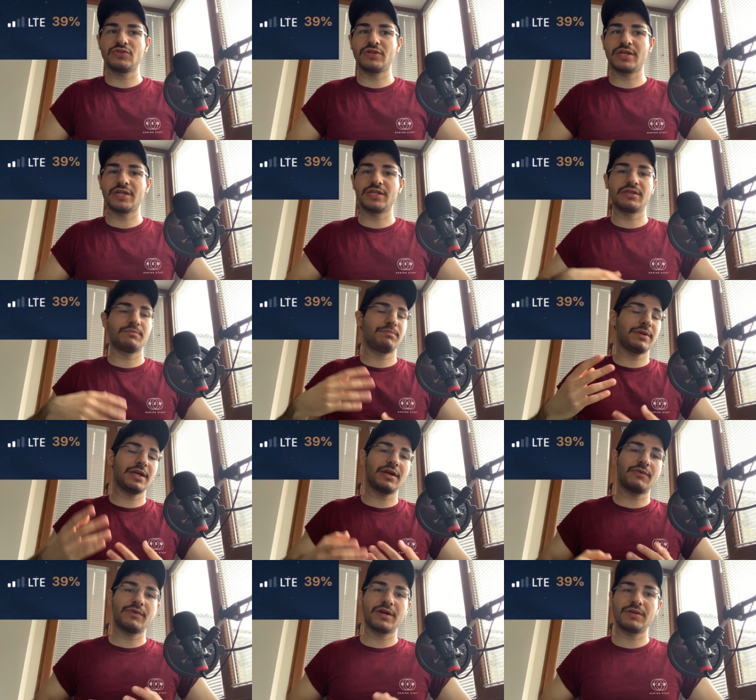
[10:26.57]
You can
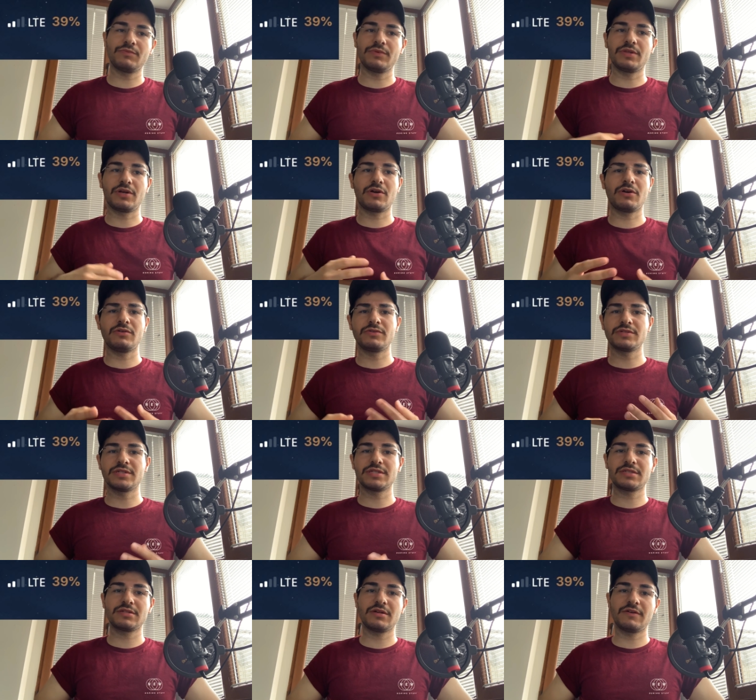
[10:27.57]
play around with the colors
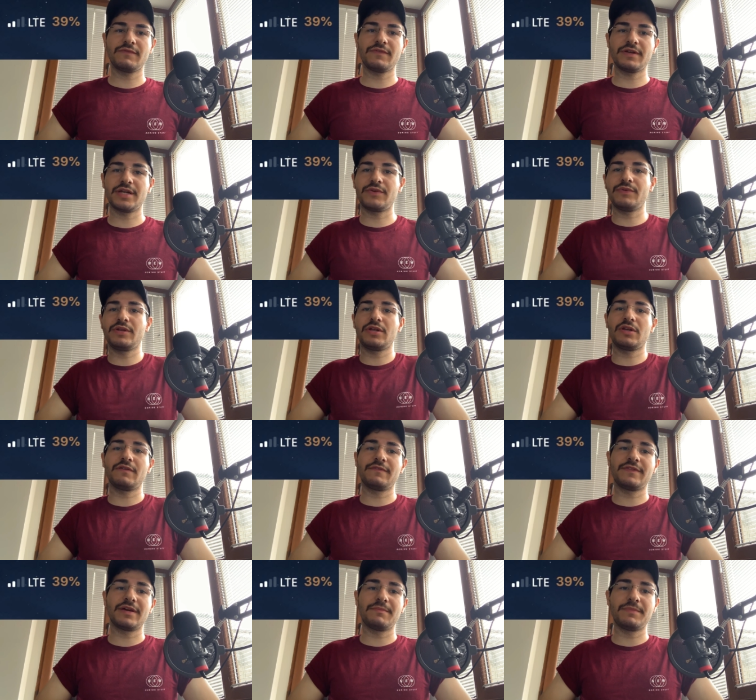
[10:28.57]
and stuff, and I really
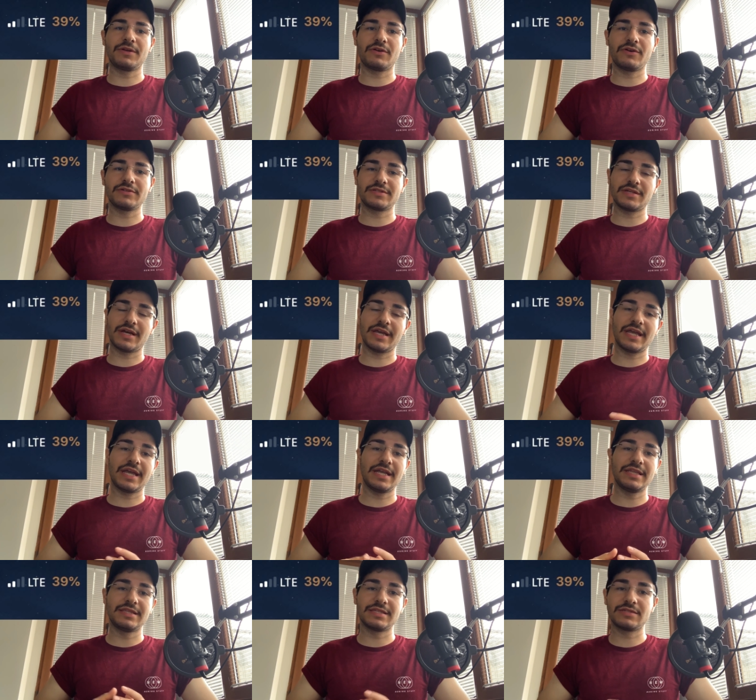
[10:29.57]
love that because I
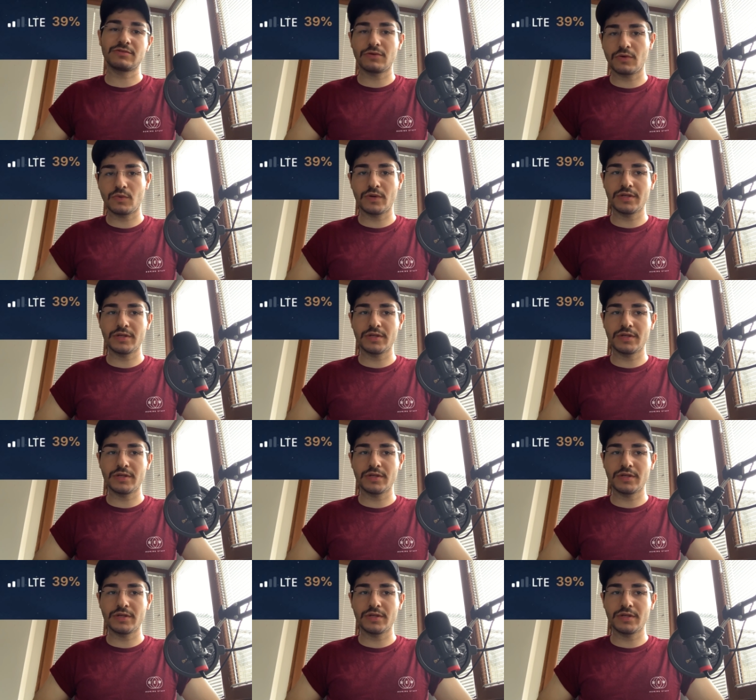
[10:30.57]
hate the stock